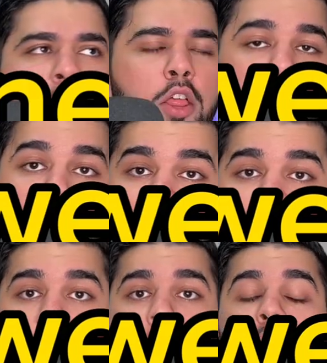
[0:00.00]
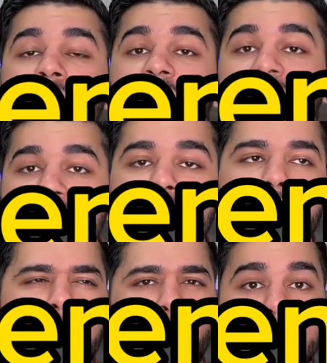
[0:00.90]
the power, the
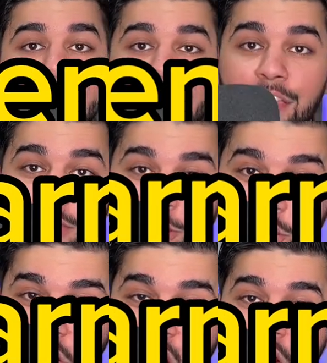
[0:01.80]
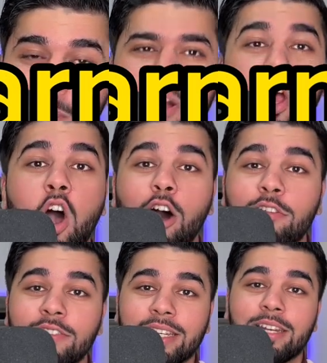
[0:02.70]
influence, and the charm
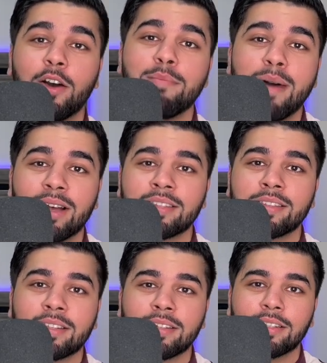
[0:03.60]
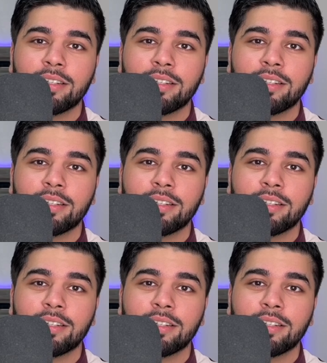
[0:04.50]
of Elon Musk.